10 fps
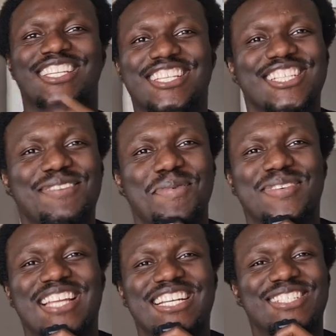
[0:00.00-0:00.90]
Yes, I'm
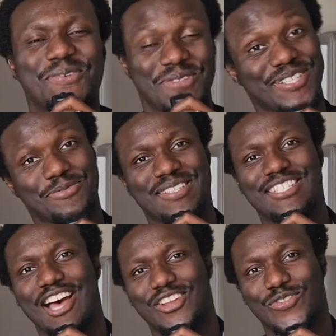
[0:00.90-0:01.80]
Roman and welcome to my
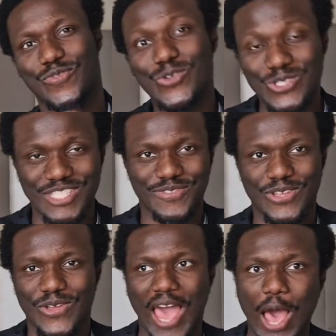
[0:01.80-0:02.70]
channel. For today's
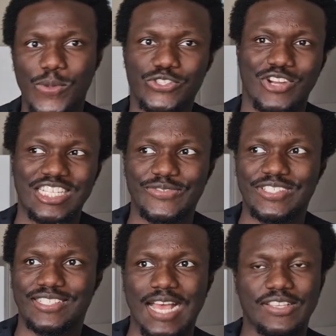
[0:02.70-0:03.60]
video, I will try
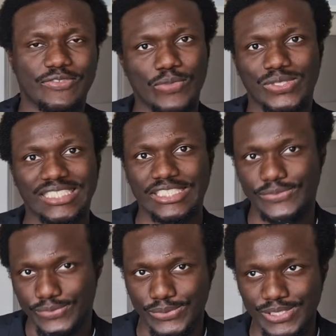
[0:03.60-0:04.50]
different types of Maltese
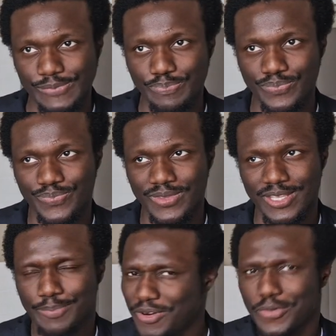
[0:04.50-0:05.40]
food,
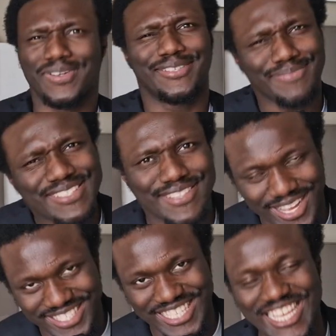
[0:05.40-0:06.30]
preferably
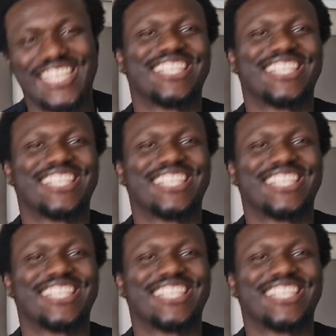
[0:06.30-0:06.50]
snacks.